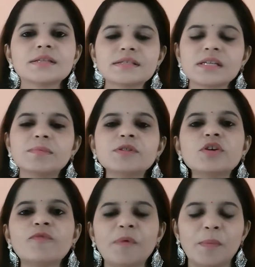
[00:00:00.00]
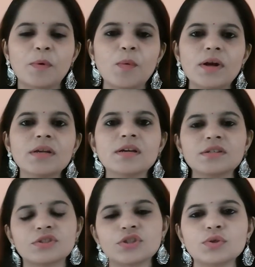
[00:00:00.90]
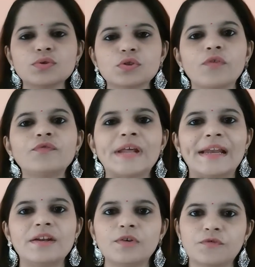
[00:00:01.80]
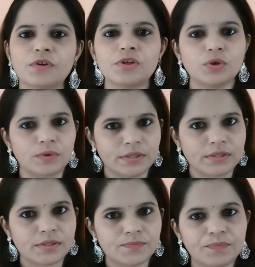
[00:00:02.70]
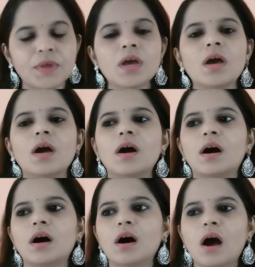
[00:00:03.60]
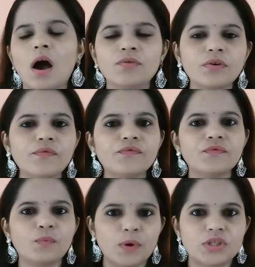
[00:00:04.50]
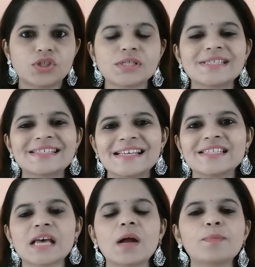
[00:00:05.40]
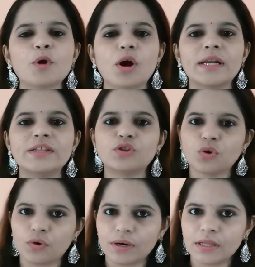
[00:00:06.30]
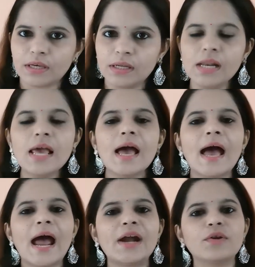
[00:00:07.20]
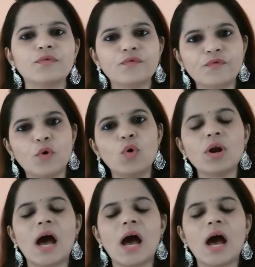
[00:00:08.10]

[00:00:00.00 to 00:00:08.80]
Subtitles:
The syllabus of paper 1 constitutes of 10 different units, out of which 6 are purely theoretical and 4